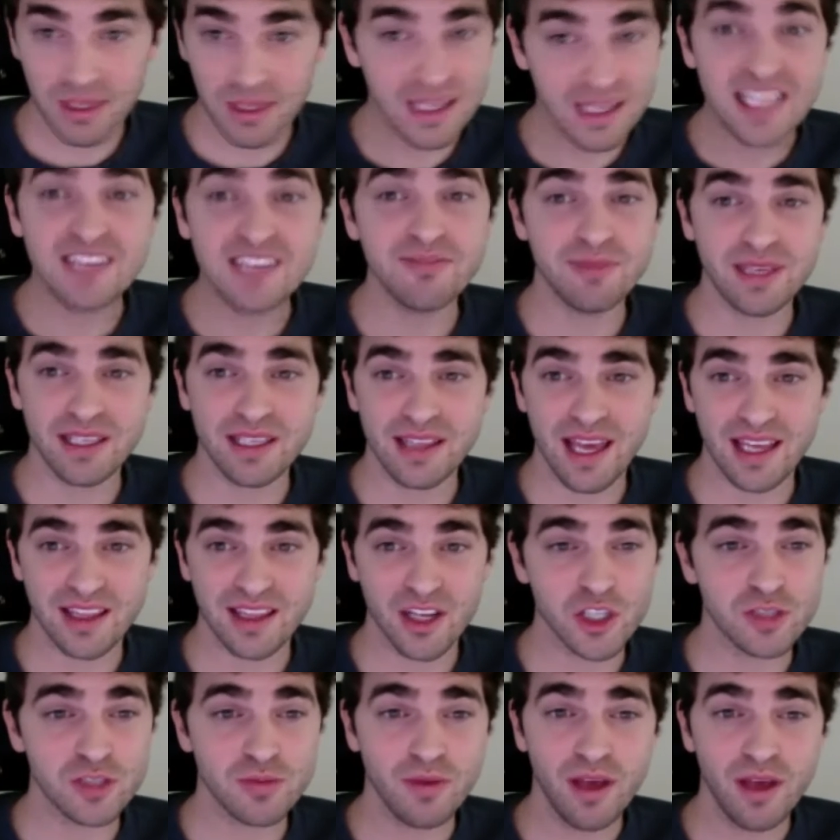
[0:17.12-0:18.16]
Believe me, like
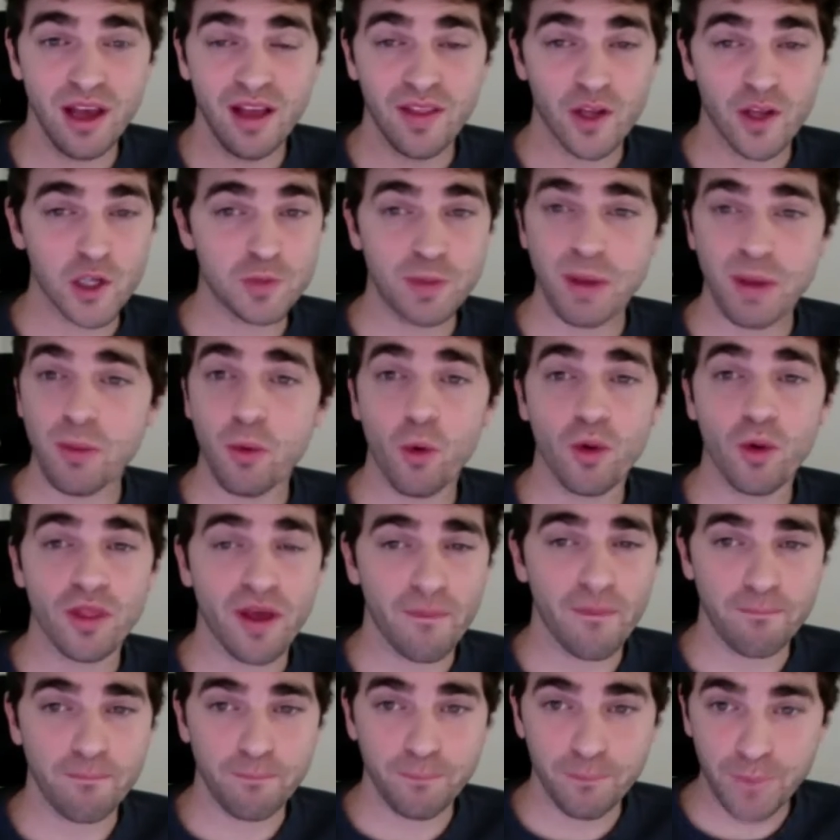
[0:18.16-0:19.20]
there's people with
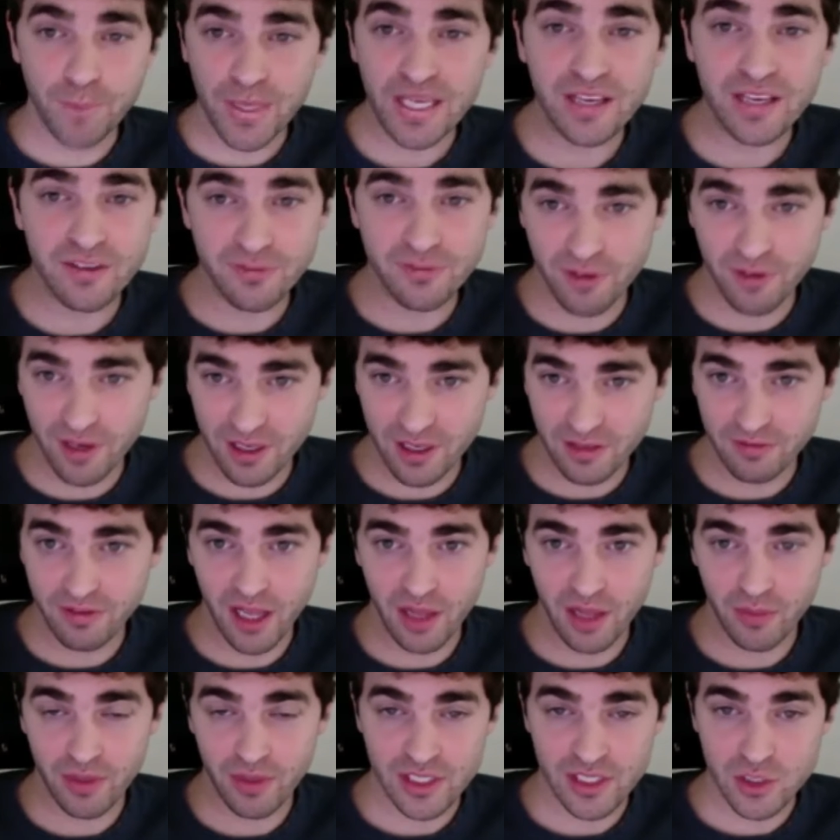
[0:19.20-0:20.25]
a big fucking
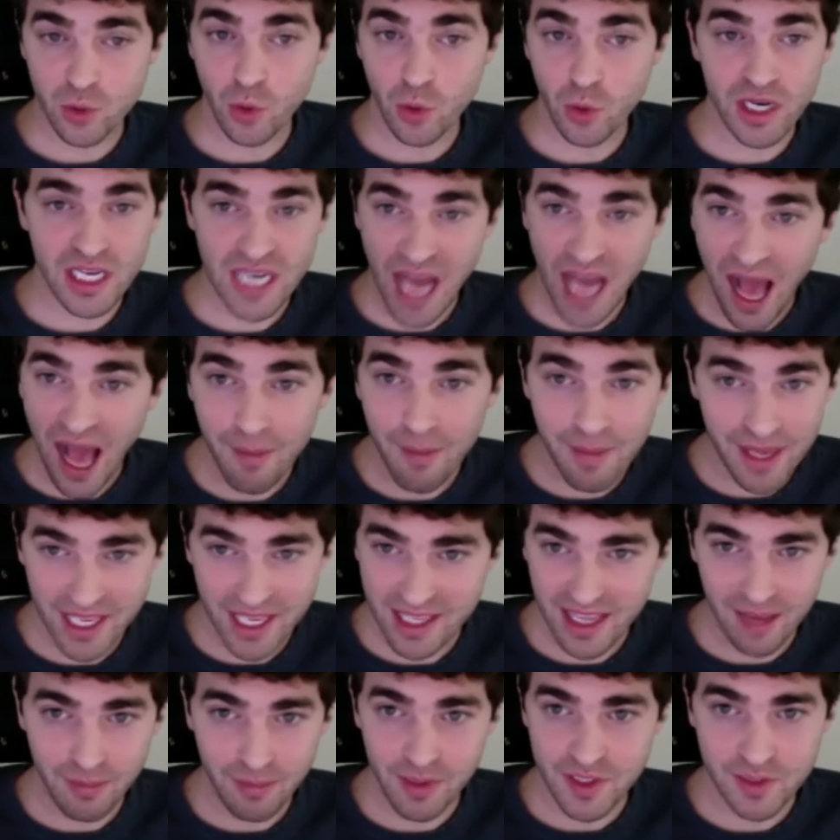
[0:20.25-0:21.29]
followings who are not
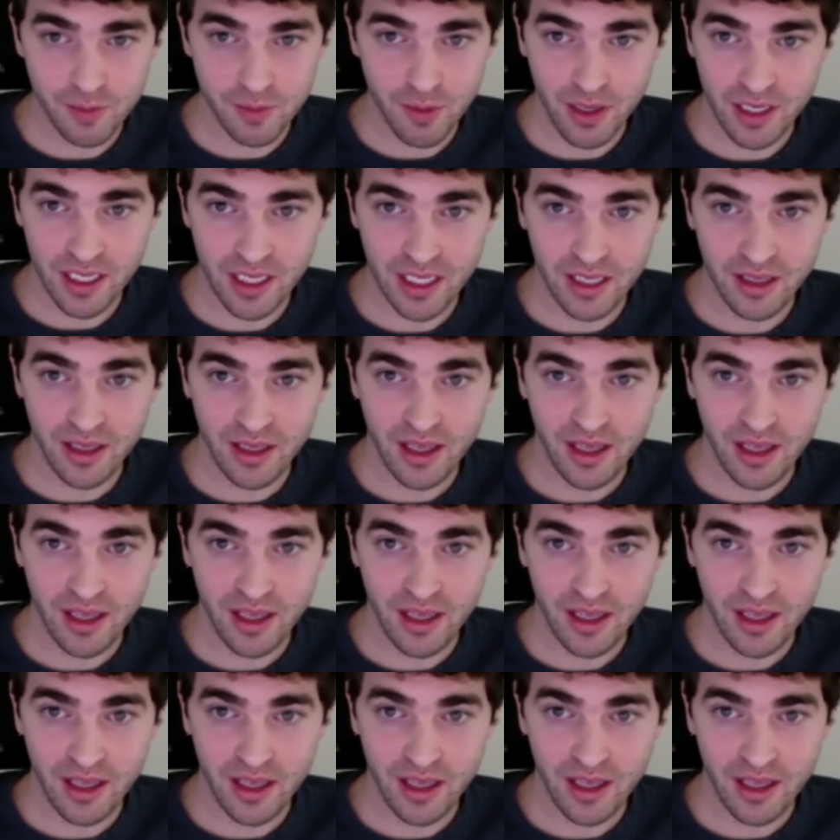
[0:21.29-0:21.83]
making that much money,